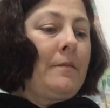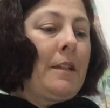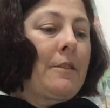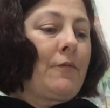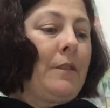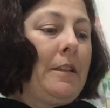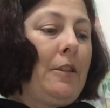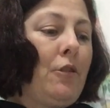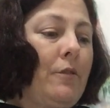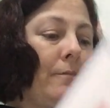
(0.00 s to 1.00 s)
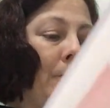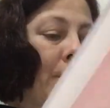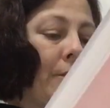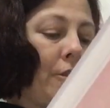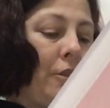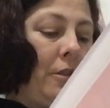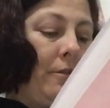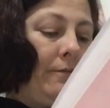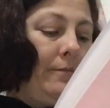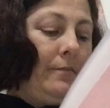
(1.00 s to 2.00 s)
that's really not my
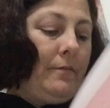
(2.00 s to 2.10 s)
style.